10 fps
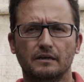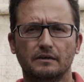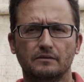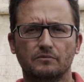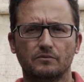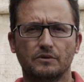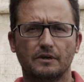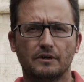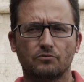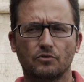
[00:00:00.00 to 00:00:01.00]
and
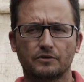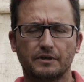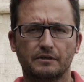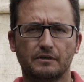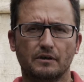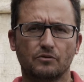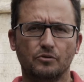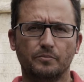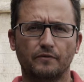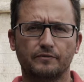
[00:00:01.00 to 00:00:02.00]
we are working a
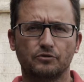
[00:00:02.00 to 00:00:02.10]
group of